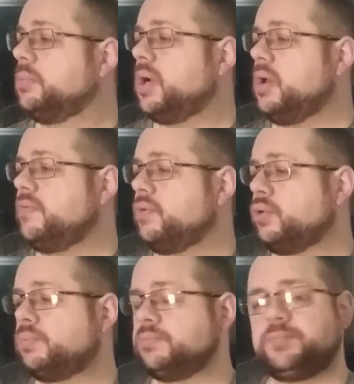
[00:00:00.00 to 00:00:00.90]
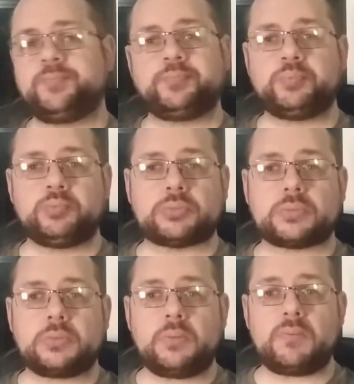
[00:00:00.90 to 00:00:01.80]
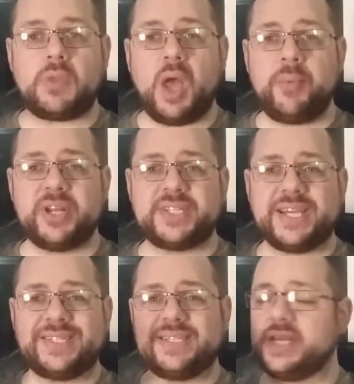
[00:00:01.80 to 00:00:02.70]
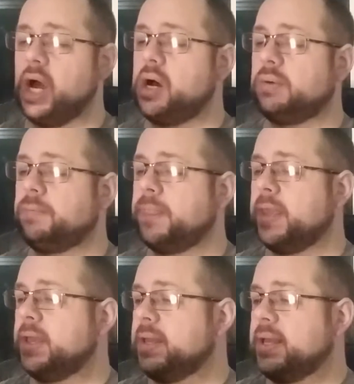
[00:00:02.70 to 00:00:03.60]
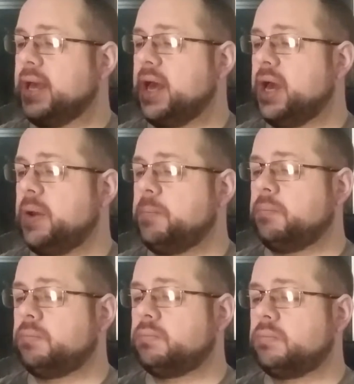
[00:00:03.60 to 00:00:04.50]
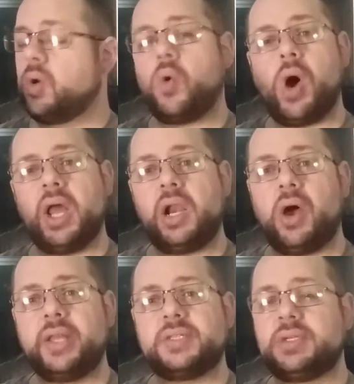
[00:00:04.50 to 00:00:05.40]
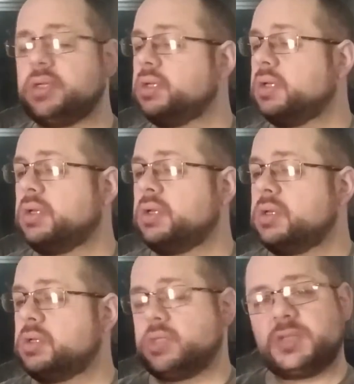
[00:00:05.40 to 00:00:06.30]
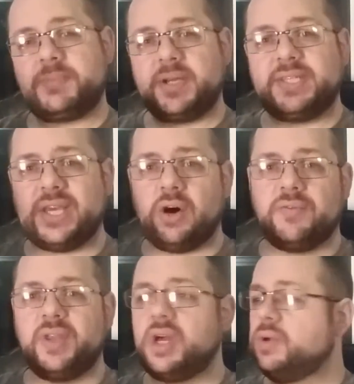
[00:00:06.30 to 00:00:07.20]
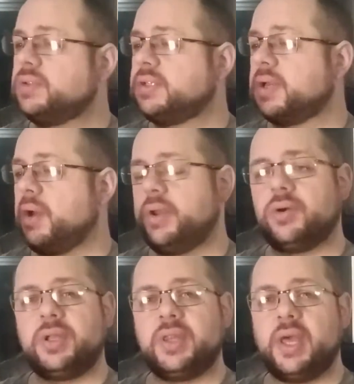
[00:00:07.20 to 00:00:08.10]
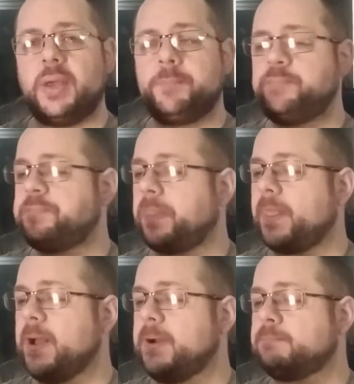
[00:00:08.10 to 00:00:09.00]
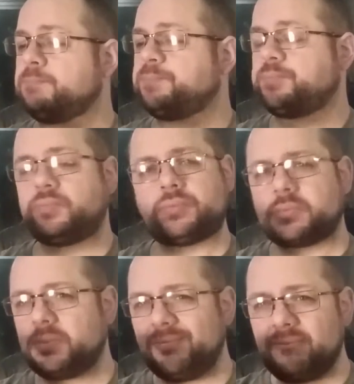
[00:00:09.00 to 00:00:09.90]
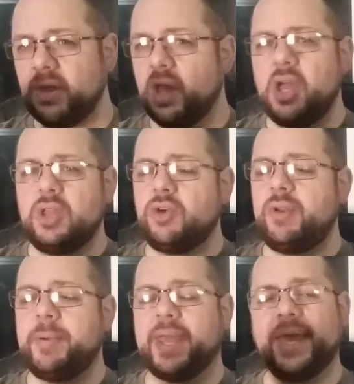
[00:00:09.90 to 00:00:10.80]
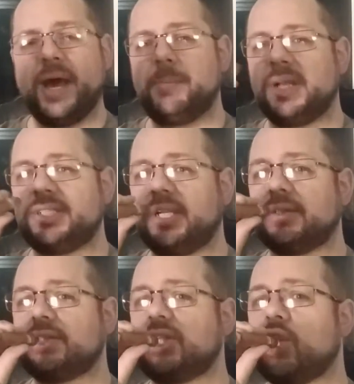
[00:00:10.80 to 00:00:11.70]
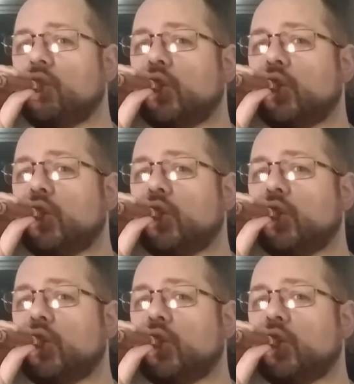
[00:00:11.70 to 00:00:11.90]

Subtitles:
But overall, a pretty tasty cigar. Quite a light, spicy coffee note going on in there. Not really picking out much else.